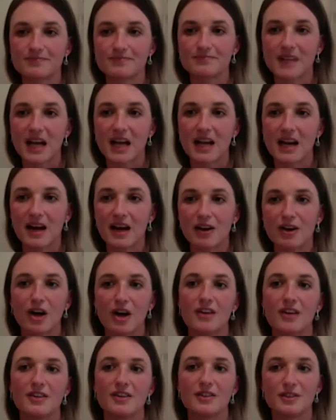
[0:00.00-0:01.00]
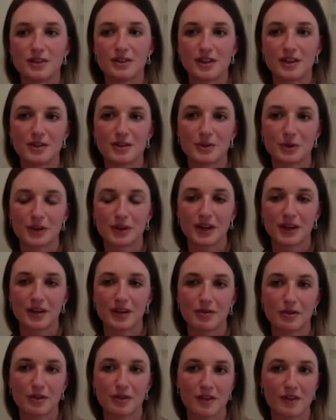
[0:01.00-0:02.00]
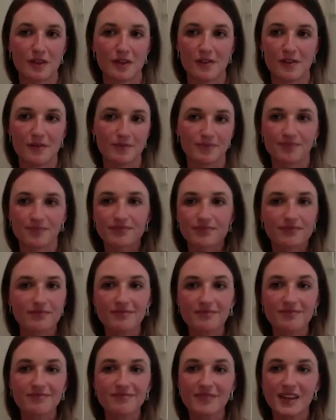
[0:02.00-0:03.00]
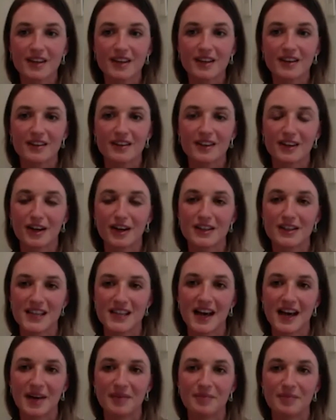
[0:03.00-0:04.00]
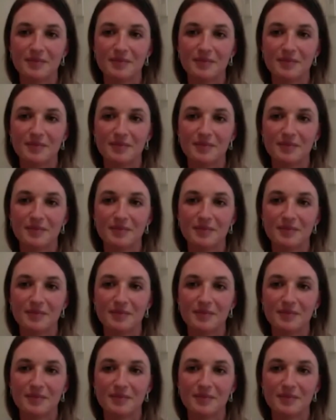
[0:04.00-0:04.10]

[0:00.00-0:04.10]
allow God to do the talking through this time.